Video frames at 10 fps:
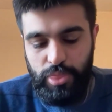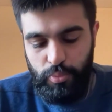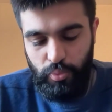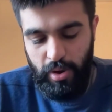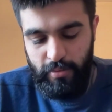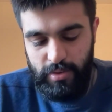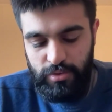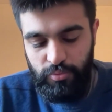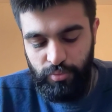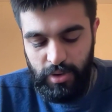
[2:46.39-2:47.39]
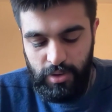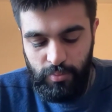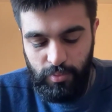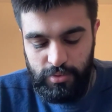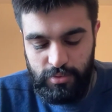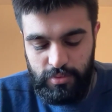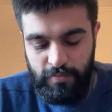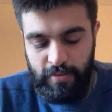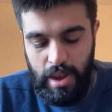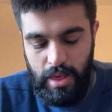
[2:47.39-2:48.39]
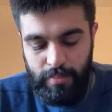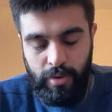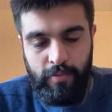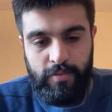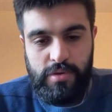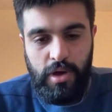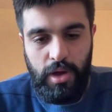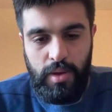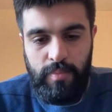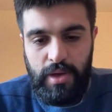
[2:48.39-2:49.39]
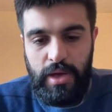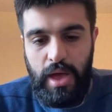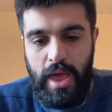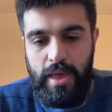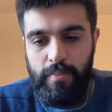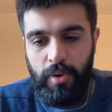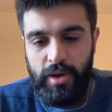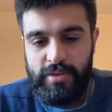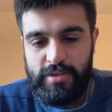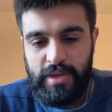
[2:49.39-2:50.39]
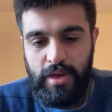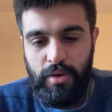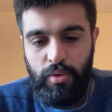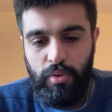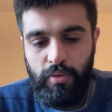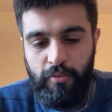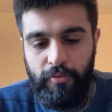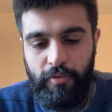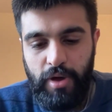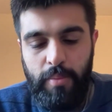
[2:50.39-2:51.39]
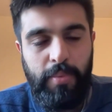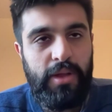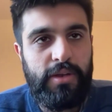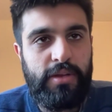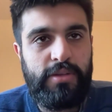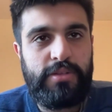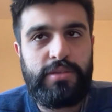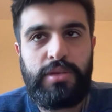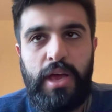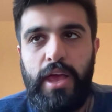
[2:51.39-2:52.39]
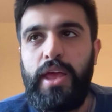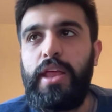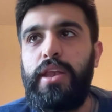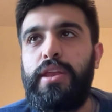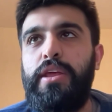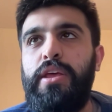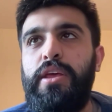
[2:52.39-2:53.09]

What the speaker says: Whereas you really want to develop over time a mindset of abundance and